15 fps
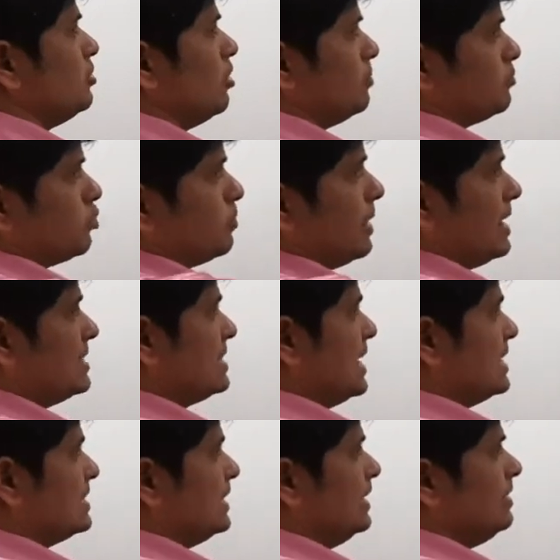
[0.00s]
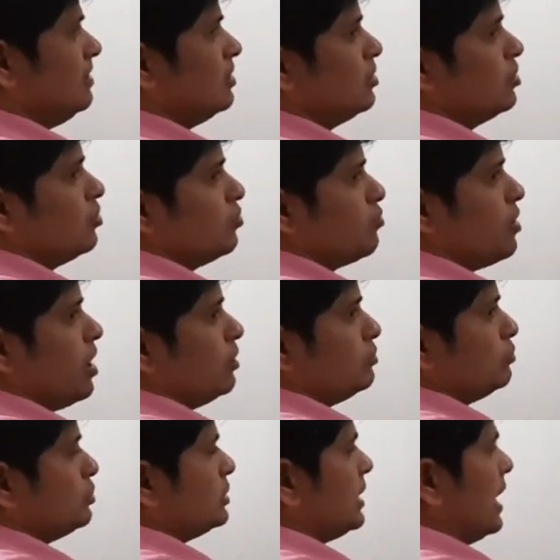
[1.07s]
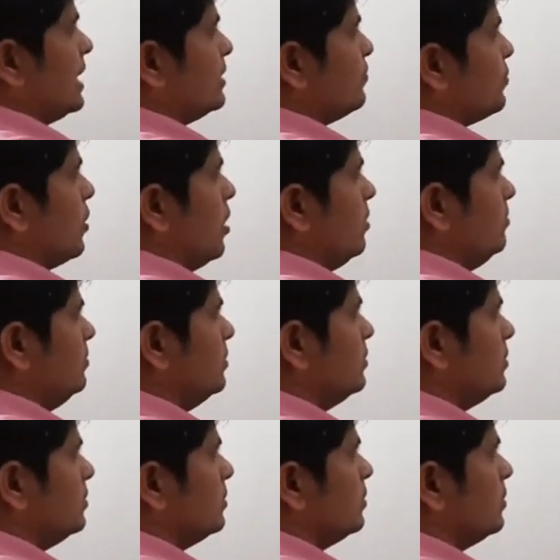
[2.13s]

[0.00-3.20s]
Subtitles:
of Tobias acid, we have to start from